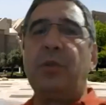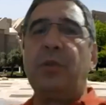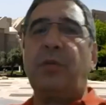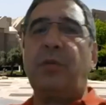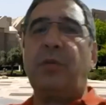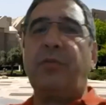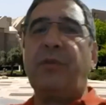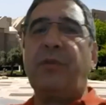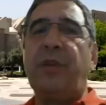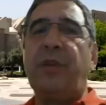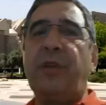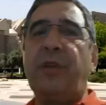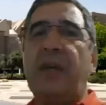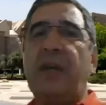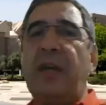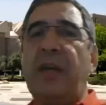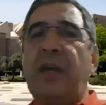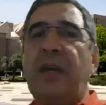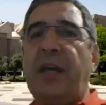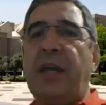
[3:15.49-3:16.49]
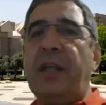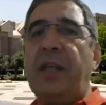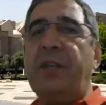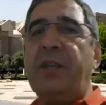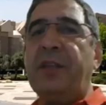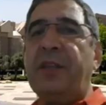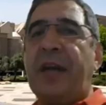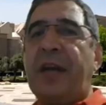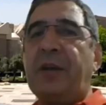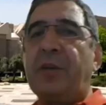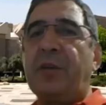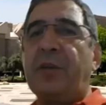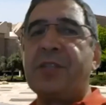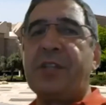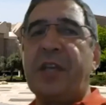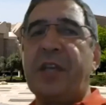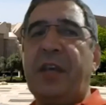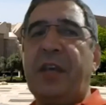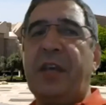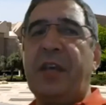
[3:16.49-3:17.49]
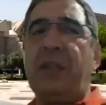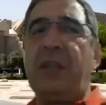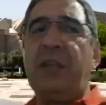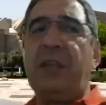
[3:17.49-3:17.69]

of uh, nanoscale.